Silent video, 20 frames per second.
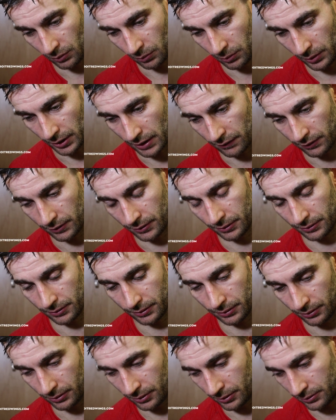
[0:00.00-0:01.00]
We
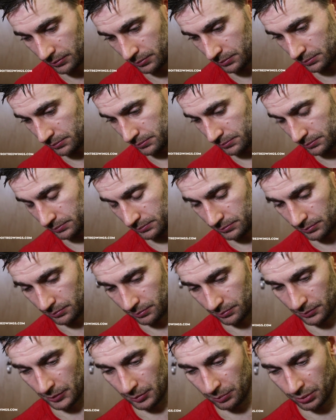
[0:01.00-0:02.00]
haven't, you know,
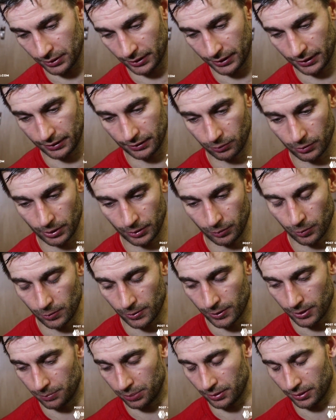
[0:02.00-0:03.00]
been playing the way we
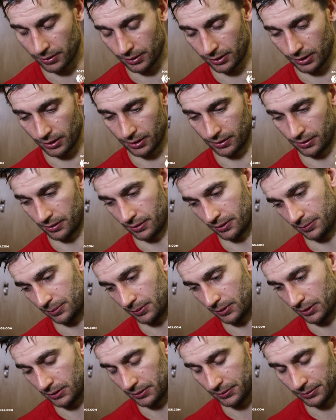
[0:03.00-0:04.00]
want to play, and
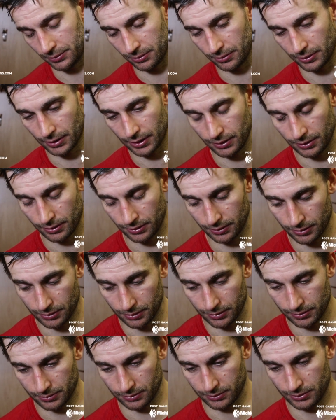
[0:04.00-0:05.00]
tonight
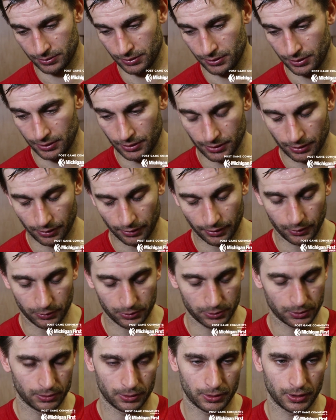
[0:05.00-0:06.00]
I think it
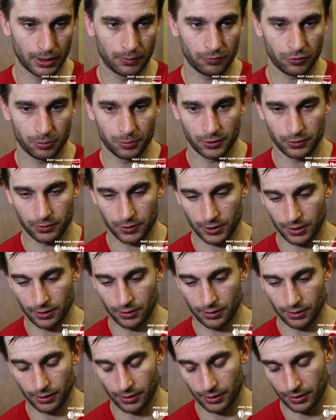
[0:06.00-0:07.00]
was a good game from our side.